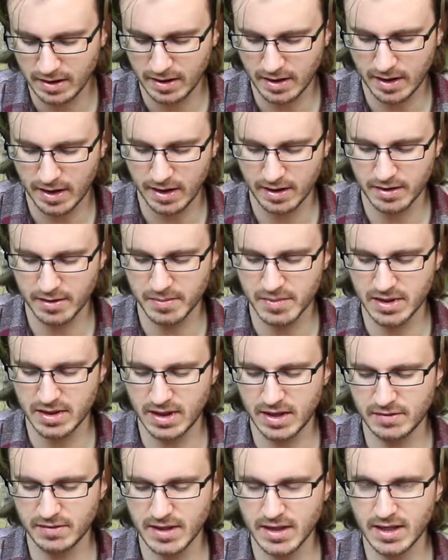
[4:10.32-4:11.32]
Now let me
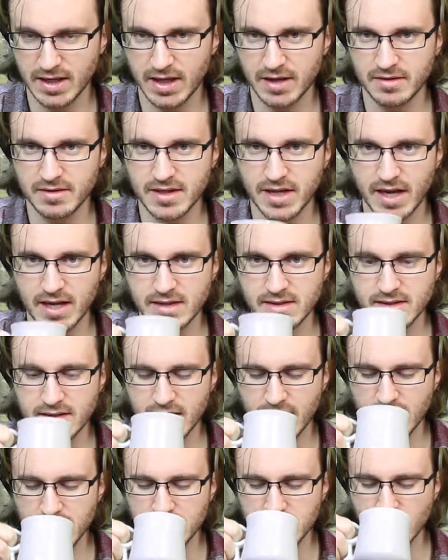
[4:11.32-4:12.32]
give it another taste
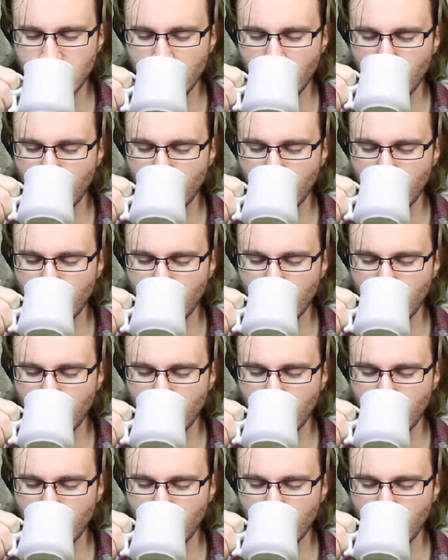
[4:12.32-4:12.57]
test.